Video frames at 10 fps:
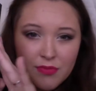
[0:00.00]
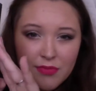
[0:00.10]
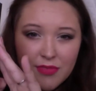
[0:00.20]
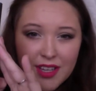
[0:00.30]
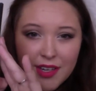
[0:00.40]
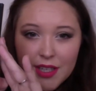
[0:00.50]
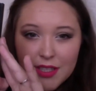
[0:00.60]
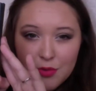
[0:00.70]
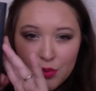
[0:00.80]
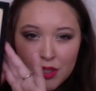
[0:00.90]
there
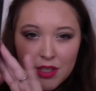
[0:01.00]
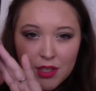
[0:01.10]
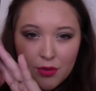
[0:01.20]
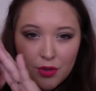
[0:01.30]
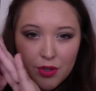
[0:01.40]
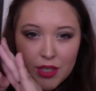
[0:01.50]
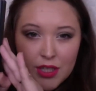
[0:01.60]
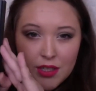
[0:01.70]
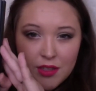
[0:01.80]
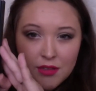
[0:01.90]
is really no
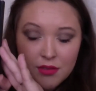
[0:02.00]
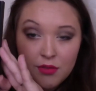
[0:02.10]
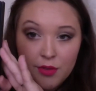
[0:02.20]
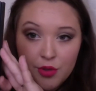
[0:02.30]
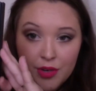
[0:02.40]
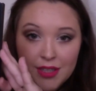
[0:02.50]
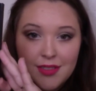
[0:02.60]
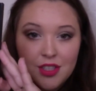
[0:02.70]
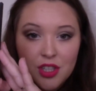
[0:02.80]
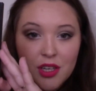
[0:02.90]
good
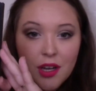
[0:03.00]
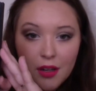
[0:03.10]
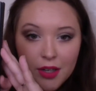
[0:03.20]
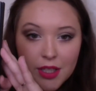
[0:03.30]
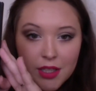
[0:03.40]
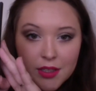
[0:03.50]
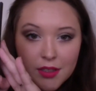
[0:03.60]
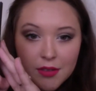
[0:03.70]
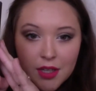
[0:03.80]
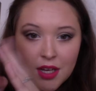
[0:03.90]
transition color in
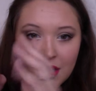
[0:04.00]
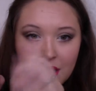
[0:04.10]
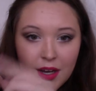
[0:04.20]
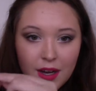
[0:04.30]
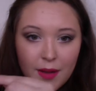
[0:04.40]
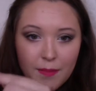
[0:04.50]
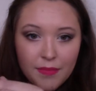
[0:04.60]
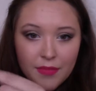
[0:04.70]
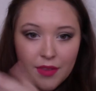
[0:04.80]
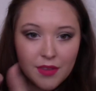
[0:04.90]
here.
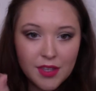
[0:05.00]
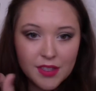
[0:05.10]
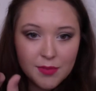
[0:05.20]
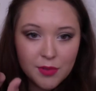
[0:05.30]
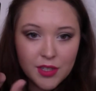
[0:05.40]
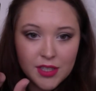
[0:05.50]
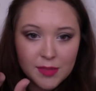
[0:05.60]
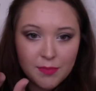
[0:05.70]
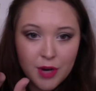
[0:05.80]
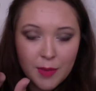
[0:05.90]
This one is
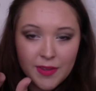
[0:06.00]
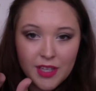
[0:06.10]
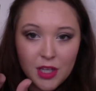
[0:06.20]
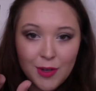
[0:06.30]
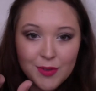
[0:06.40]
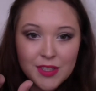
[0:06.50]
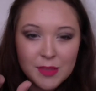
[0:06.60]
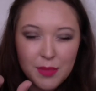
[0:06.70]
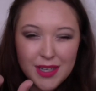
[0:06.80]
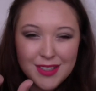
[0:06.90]
probably the
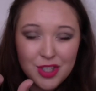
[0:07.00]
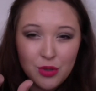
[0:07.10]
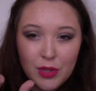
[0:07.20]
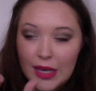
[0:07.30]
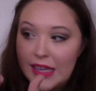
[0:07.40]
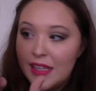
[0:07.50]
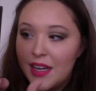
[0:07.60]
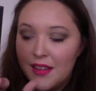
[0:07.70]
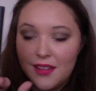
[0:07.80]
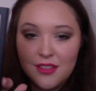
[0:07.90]
closest, but it's too light.
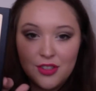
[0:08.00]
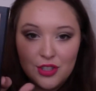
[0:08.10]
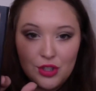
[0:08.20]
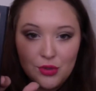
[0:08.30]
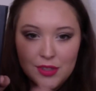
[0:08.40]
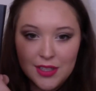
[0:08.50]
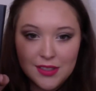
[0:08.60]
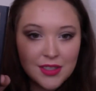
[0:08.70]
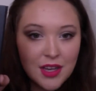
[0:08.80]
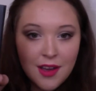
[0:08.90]
I'd like to just use this